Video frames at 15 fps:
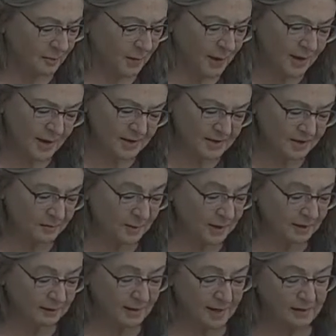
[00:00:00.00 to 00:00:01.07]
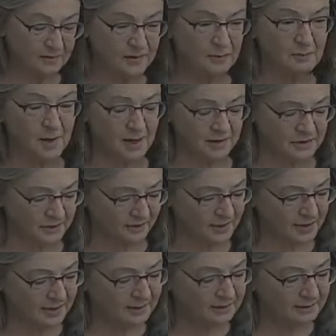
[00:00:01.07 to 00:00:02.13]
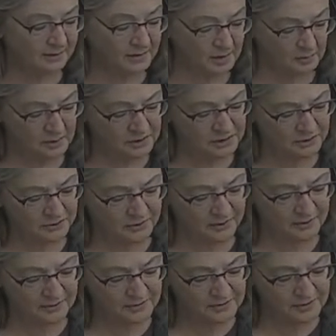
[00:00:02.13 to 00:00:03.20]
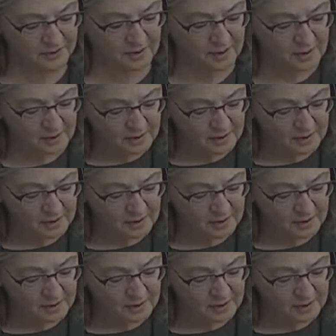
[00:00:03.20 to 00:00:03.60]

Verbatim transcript: the paths have been allowed to modulate in their materials